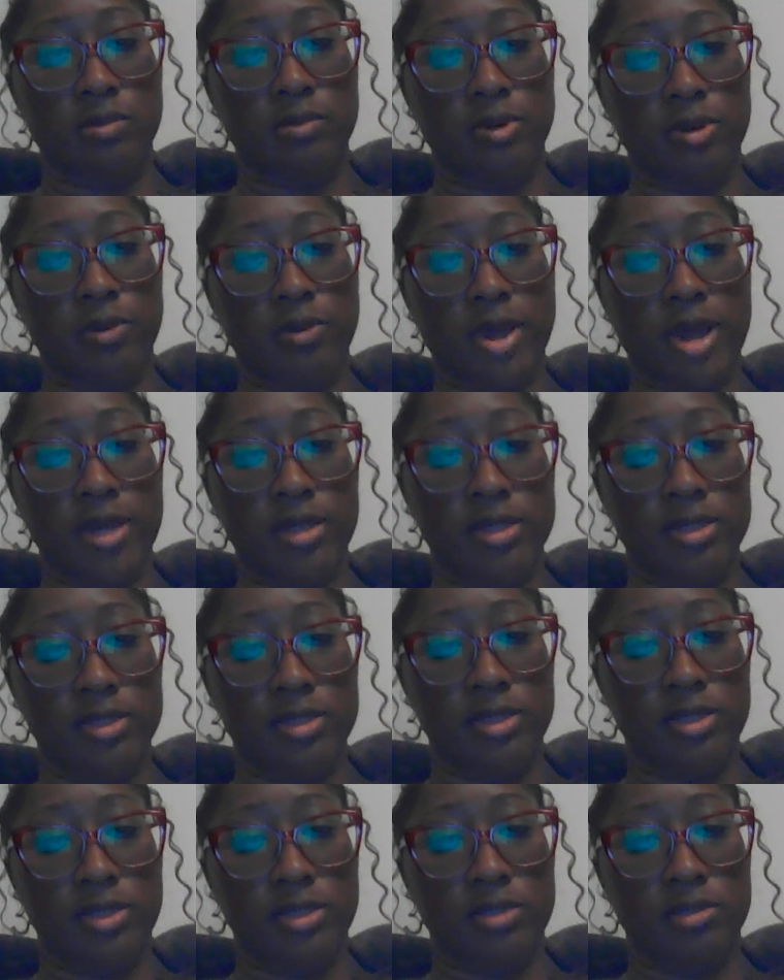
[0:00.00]

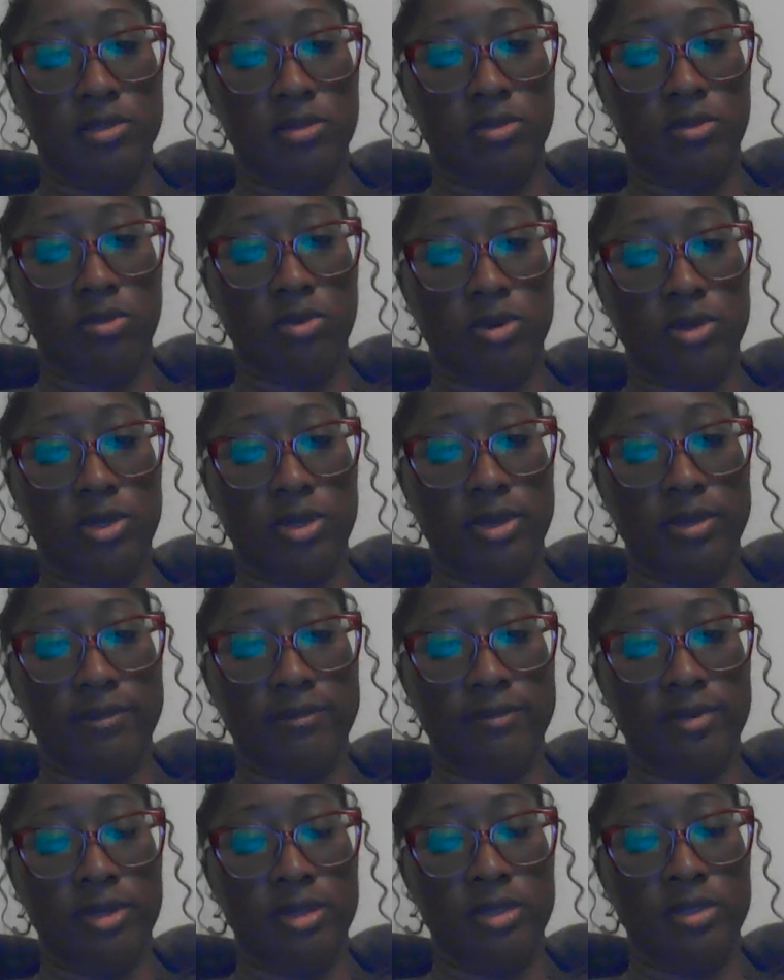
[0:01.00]
paralysis, or
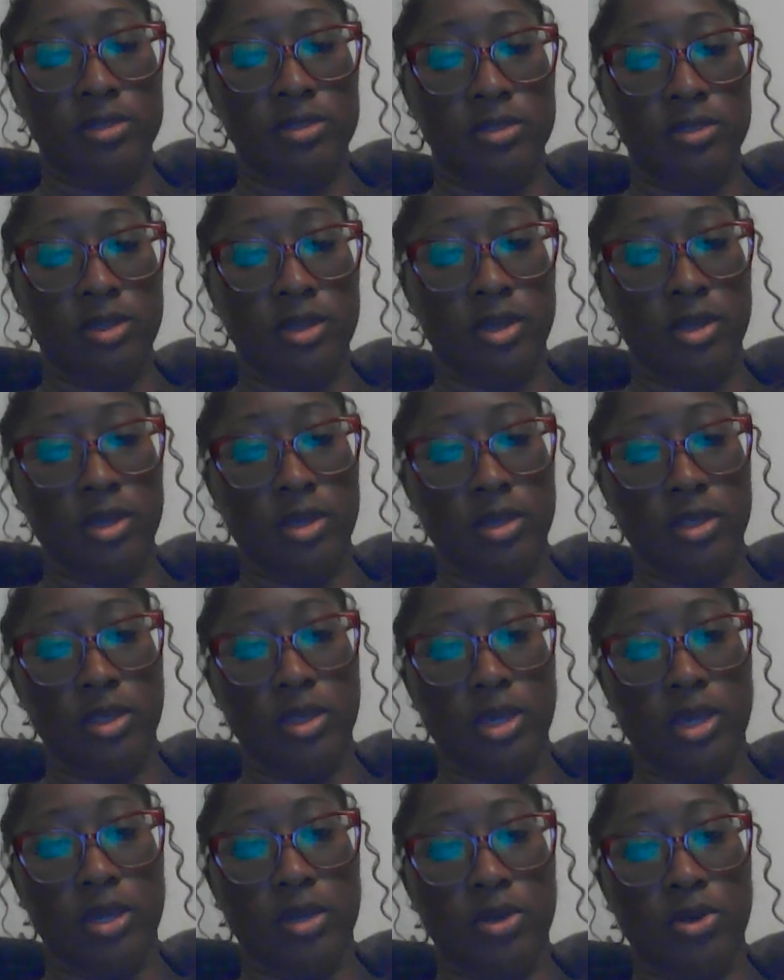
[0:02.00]
deafness,
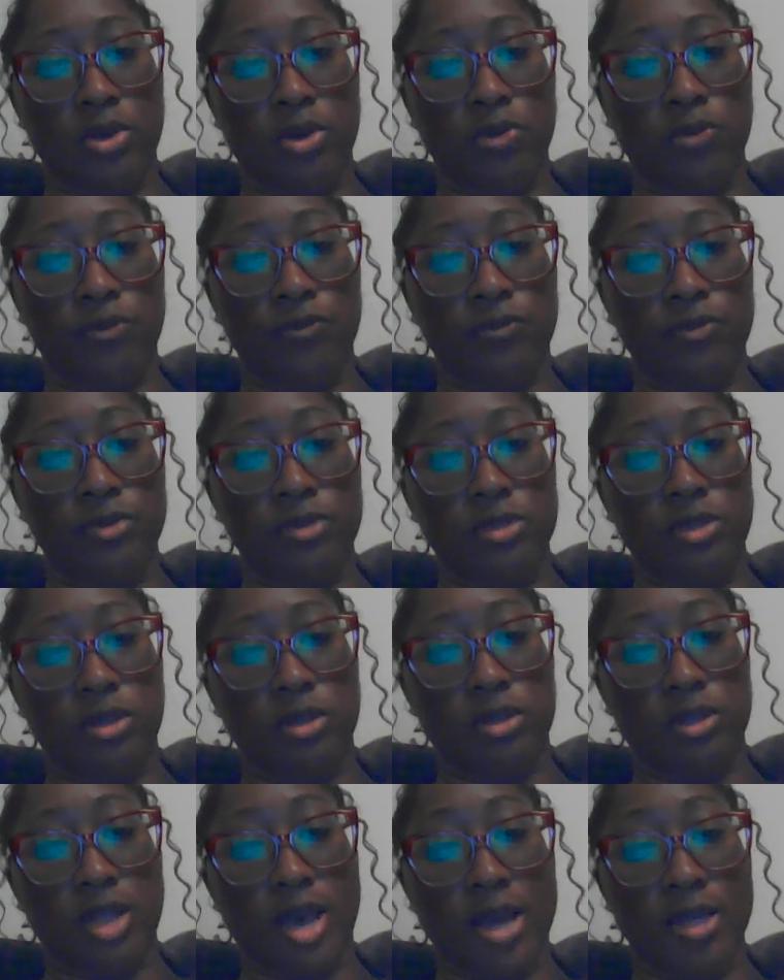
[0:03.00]
yet no
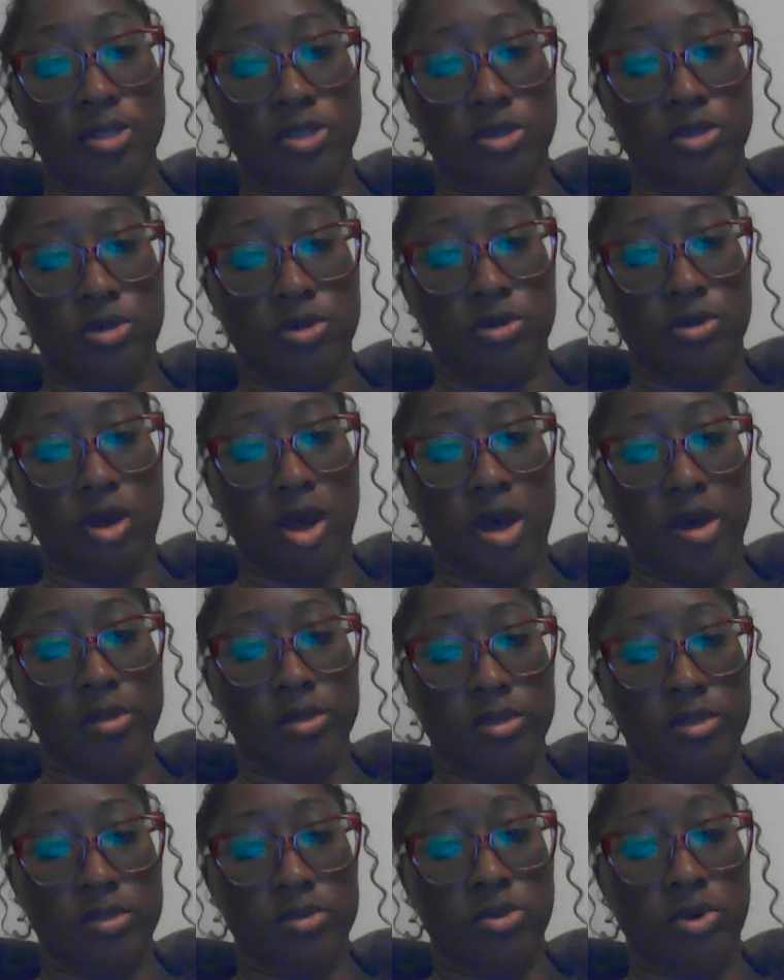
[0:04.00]
physiological
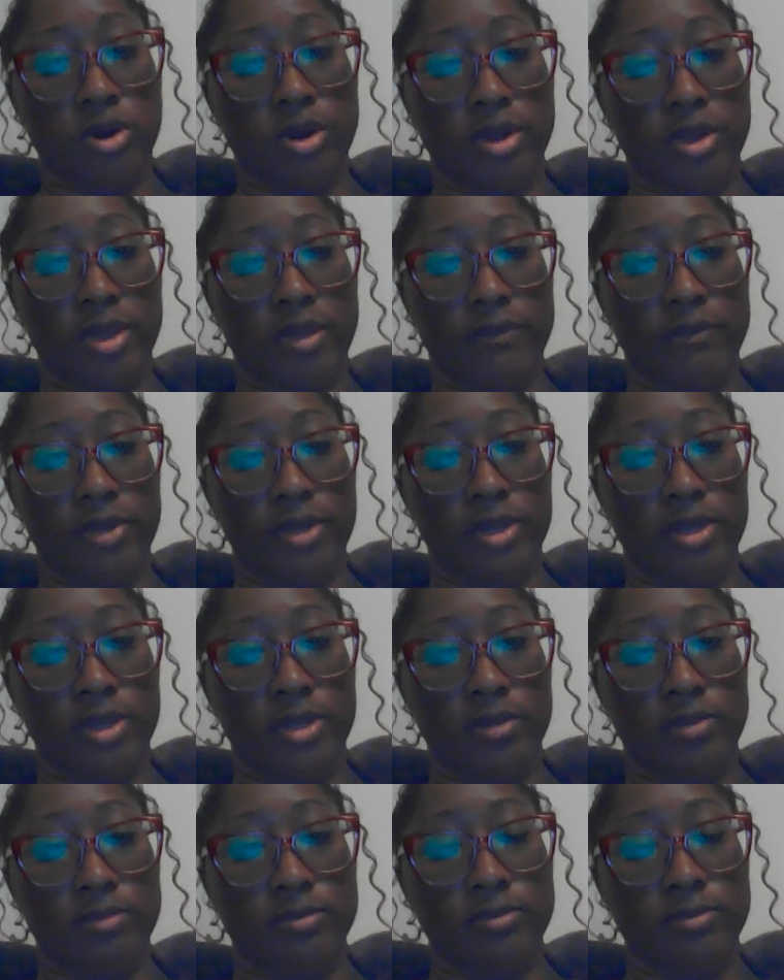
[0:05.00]
causes are evident.